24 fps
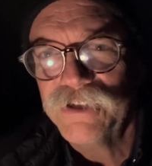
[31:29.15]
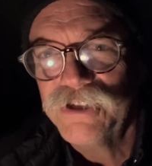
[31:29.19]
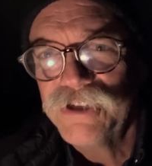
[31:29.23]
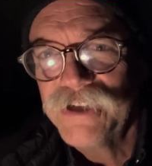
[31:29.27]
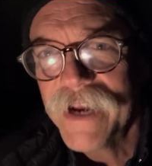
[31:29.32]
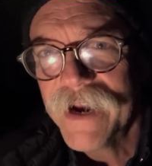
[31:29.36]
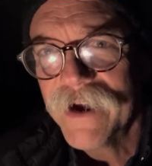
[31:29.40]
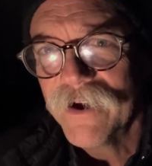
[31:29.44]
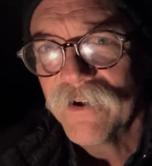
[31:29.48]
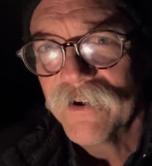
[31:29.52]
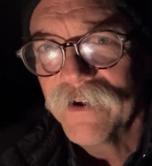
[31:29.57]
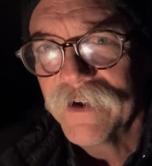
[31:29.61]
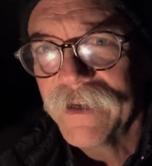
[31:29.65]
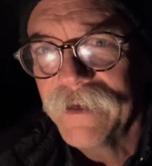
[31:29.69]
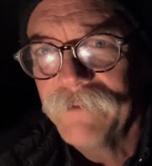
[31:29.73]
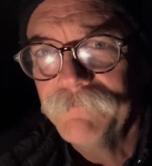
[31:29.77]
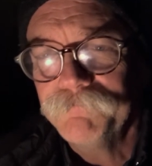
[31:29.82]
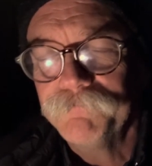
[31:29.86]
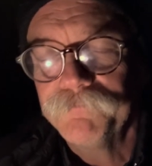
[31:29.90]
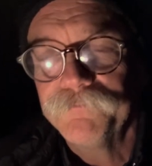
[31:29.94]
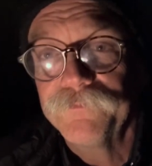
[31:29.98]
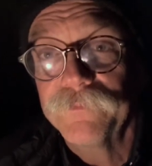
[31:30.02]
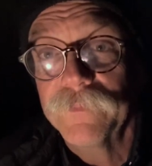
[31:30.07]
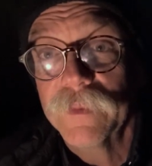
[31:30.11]
cherry,
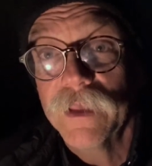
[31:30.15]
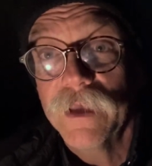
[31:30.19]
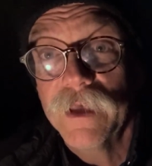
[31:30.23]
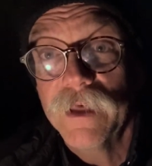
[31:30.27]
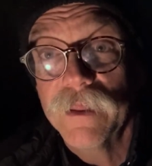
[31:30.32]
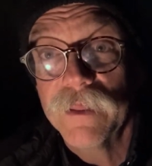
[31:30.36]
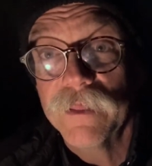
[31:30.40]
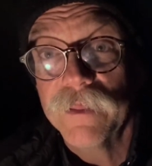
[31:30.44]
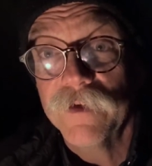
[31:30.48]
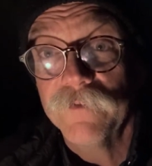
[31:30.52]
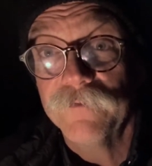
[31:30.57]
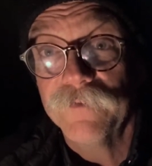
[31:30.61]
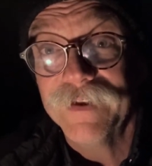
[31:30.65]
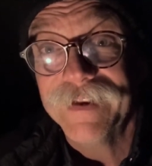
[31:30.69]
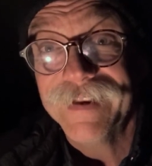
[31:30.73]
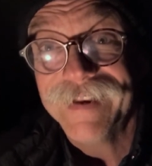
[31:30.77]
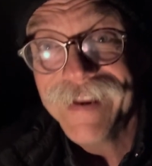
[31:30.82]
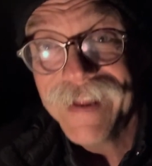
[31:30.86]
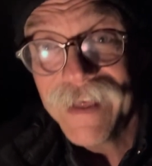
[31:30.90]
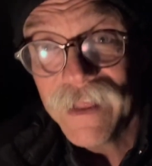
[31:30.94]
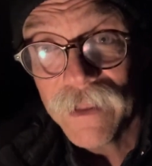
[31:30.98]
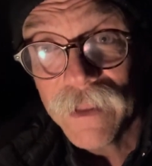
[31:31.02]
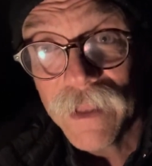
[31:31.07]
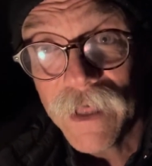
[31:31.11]
the
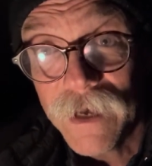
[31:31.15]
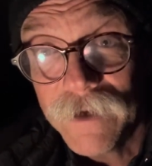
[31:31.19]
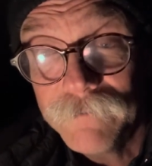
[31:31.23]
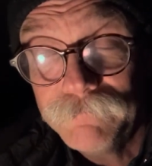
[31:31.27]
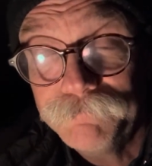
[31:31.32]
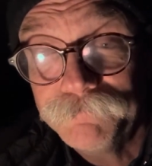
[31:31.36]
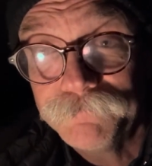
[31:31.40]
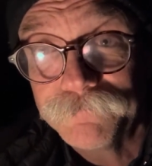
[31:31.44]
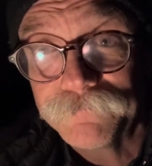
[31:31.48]
vanilla,